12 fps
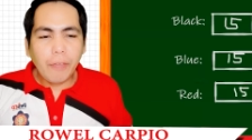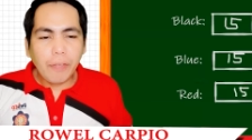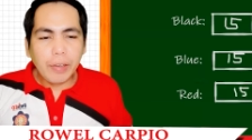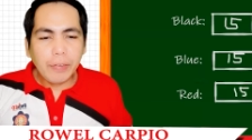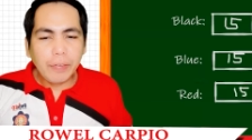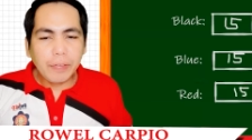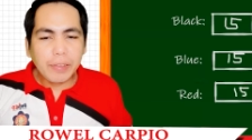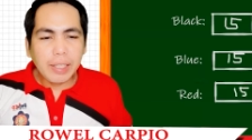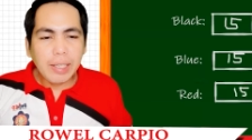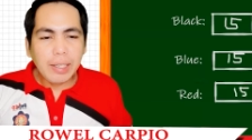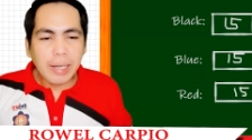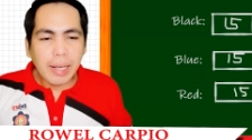15
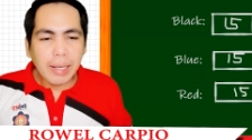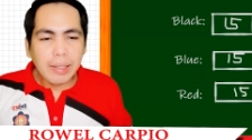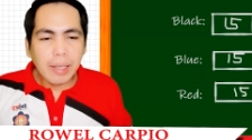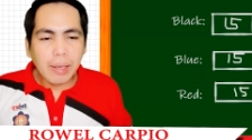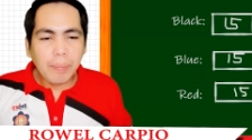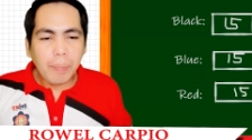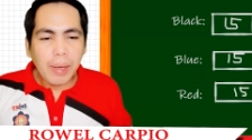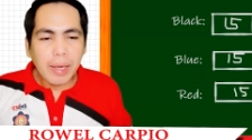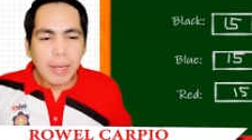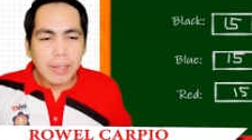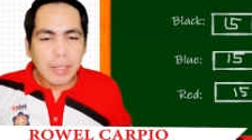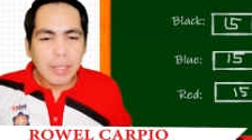red
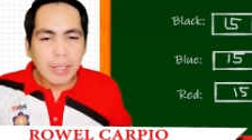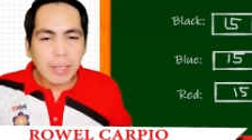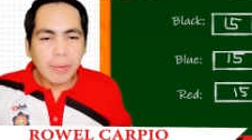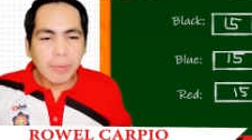pens,